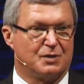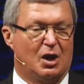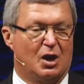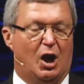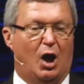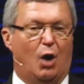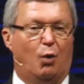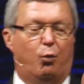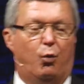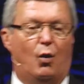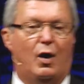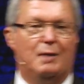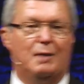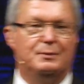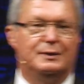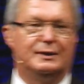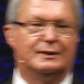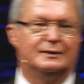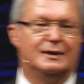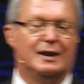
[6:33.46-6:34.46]
a
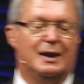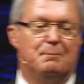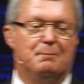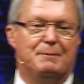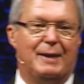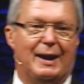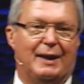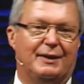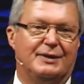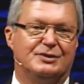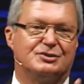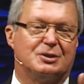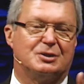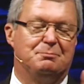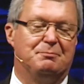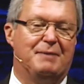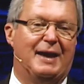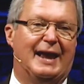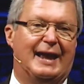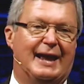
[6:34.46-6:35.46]
woman marries a
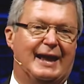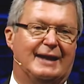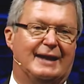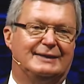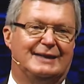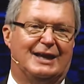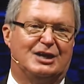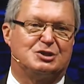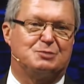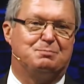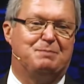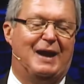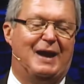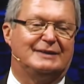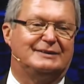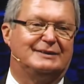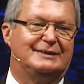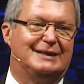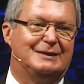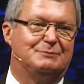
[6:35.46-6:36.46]
man
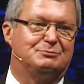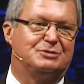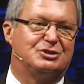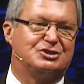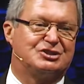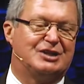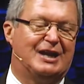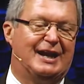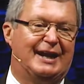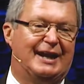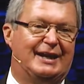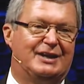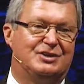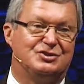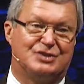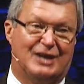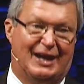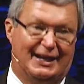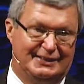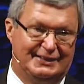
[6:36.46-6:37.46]
expecting him to
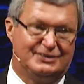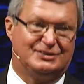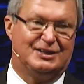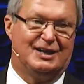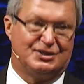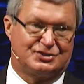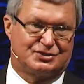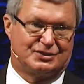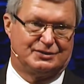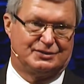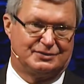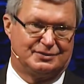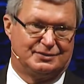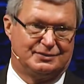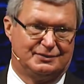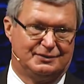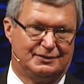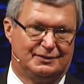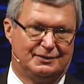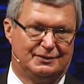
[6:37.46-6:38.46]
change, and he doesn't.
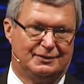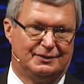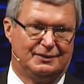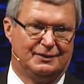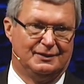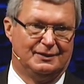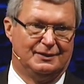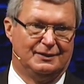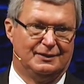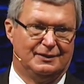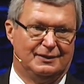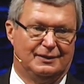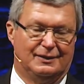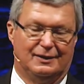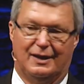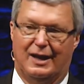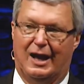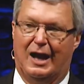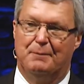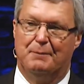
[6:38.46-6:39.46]

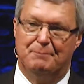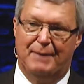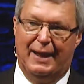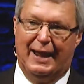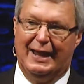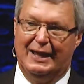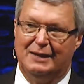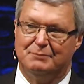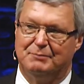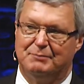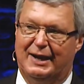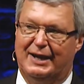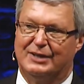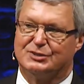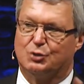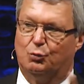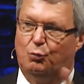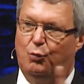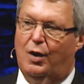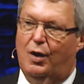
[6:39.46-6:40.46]
A man
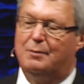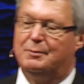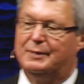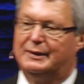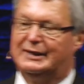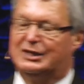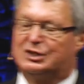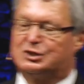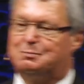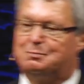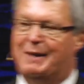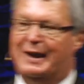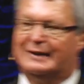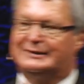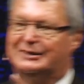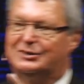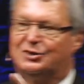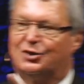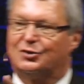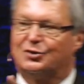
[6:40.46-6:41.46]
marries a woman
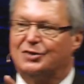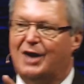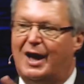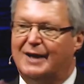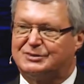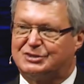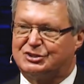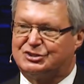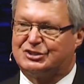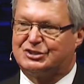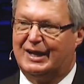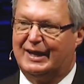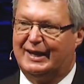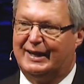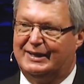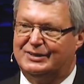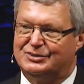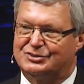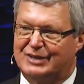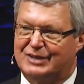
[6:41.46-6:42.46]
expecting her not to
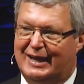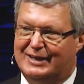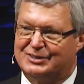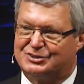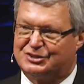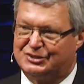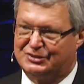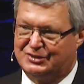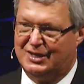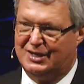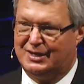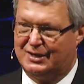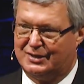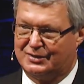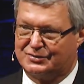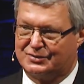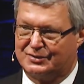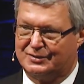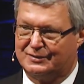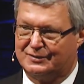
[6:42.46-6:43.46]
change, and she
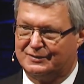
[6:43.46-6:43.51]
does.